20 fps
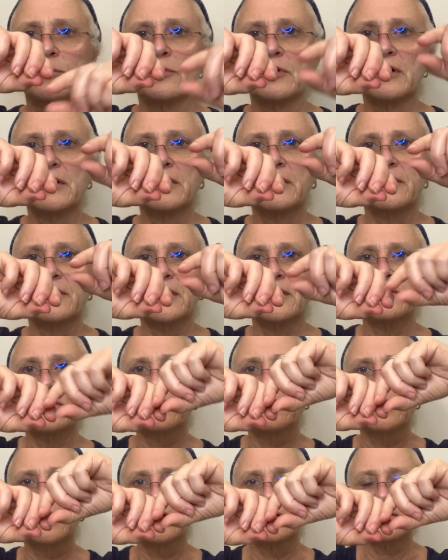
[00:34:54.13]
one and then
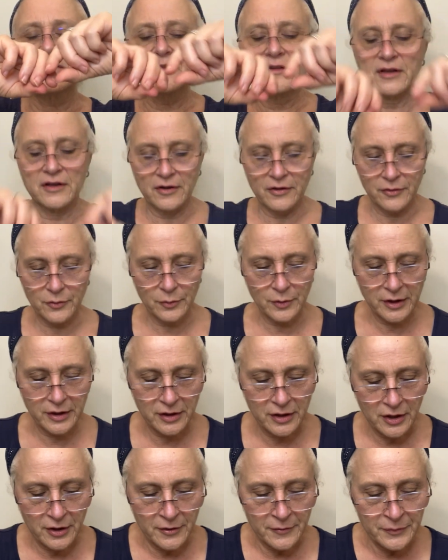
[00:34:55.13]
slanted the other one.
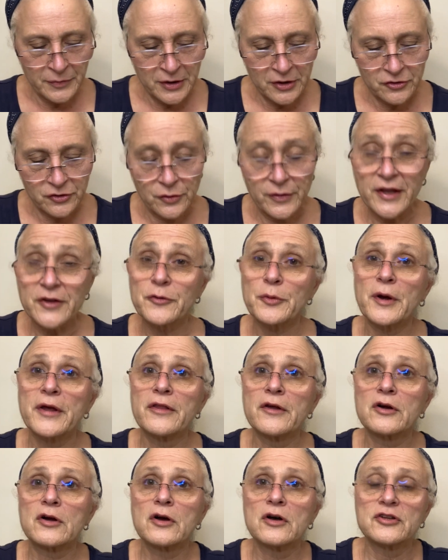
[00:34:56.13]
So that's why
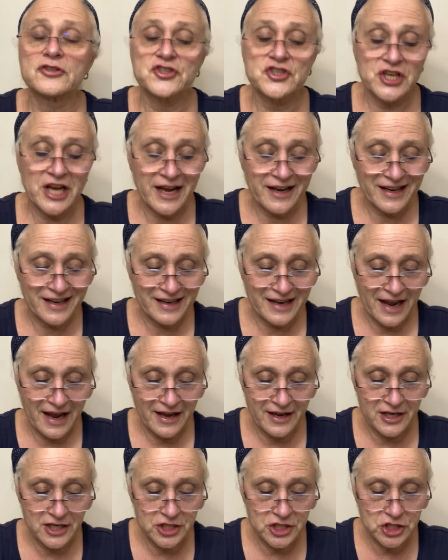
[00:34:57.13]
they're called jagged
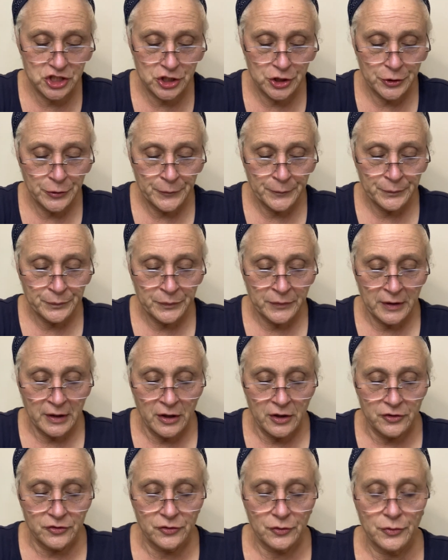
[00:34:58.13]
edge.
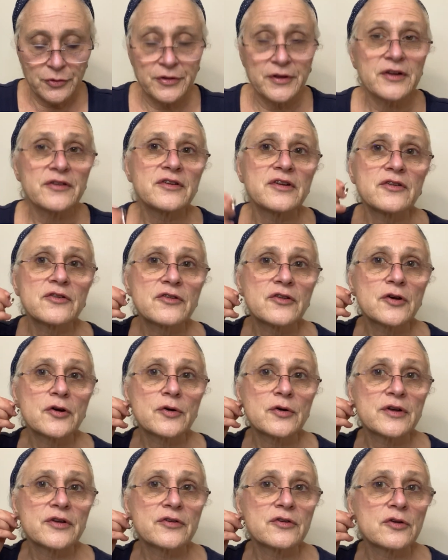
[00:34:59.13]
So this is the
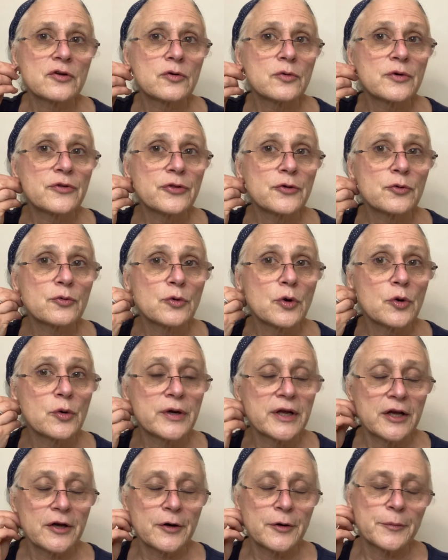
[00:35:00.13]
crystal with the
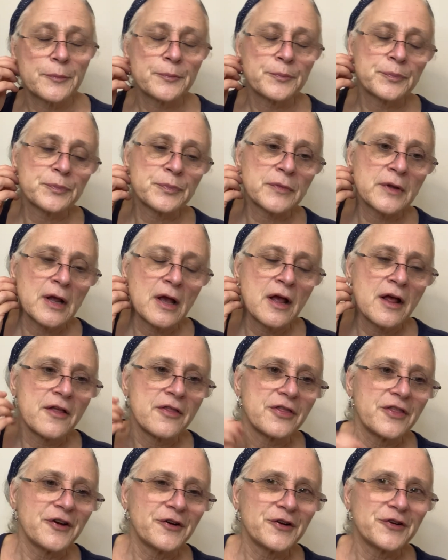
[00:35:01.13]
rhodium. There